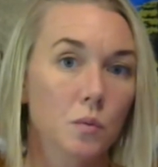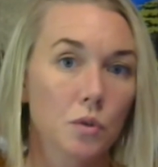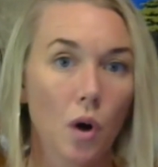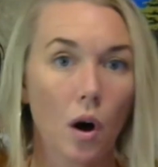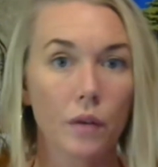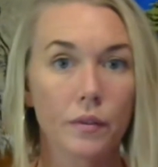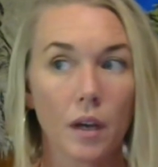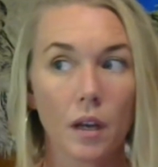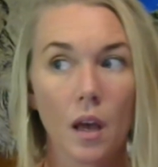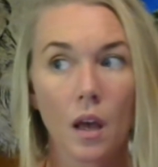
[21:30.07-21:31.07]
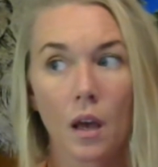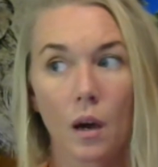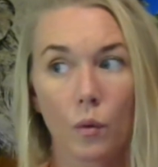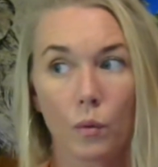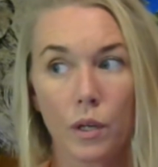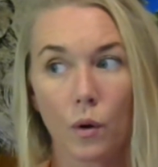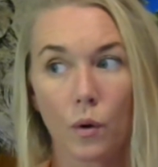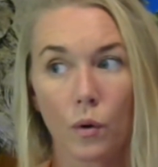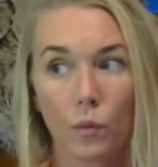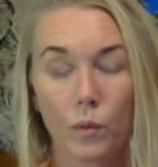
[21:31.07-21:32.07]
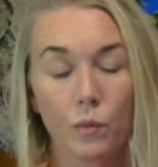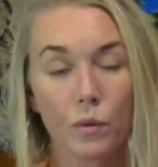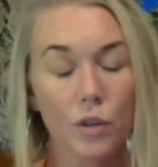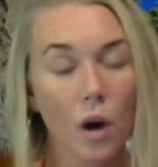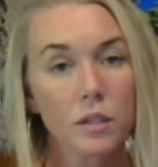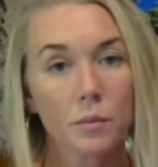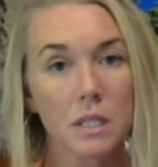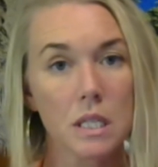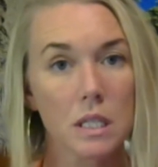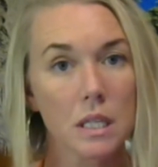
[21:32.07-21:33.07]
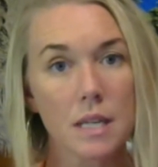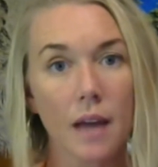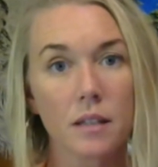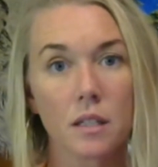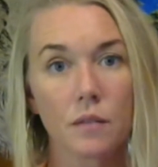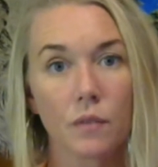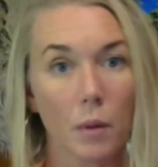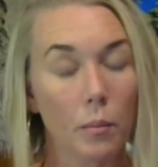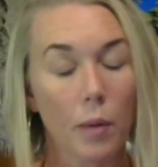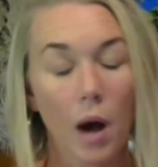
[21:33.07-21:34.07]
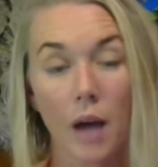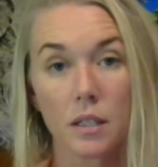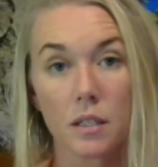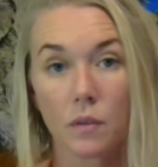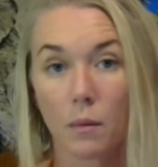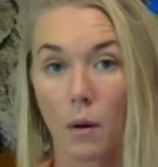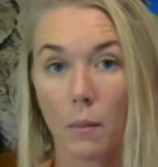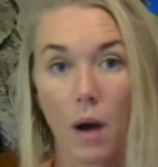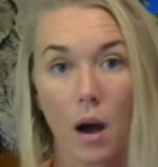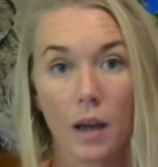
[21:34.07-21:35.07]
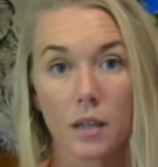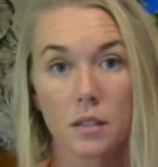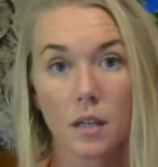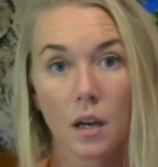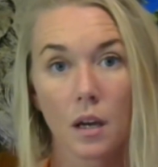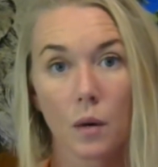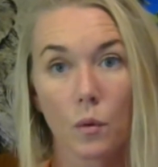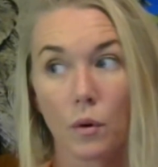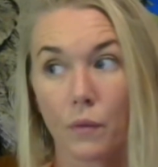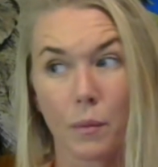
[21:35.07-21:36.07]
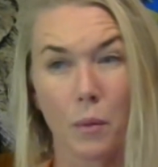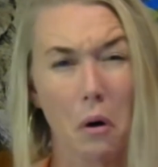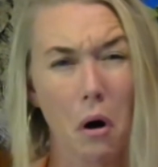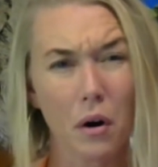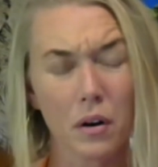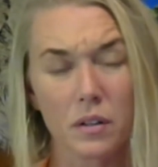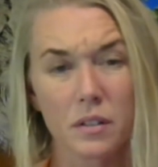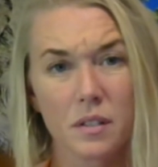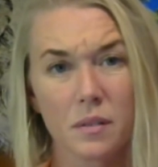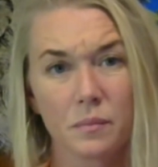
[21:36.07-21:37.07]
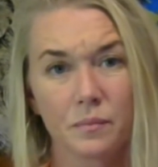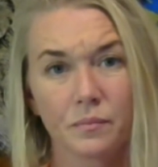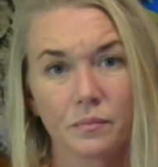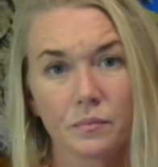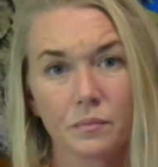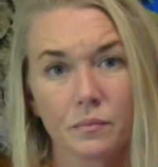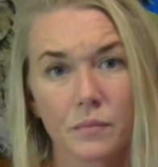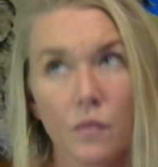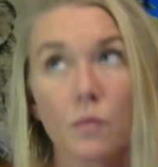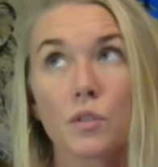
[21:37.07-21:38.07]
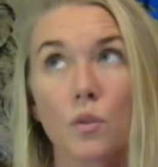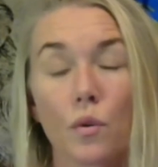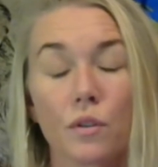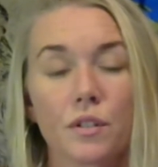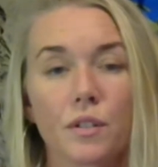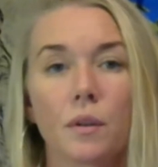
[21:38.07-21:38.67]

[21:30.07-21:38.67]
We're taught that we're taught to be disconnected from our bodies, from our minds, from our hearts, from source,